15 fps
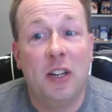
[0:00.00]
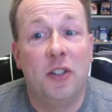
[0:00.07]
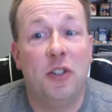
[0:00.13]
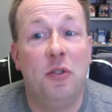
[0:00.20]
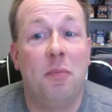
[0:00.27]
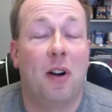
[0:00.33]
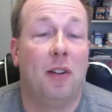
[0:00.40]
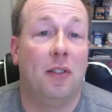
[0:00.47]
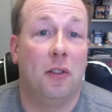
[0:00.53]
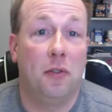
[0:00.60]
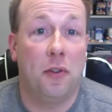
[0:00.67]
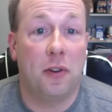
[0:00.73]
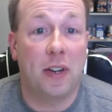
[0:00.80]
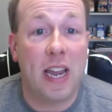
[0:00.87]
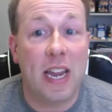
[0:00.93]
to Martin
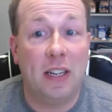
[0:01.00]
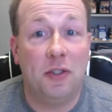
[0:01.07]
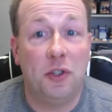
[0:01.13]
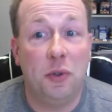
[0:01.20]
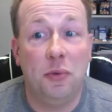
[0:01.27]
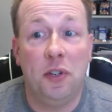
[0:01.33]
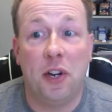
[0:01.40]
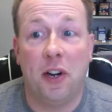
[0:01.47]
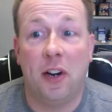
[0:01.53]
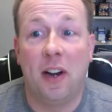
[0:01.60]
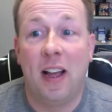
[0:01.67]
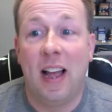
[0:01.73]
Luther King Jr.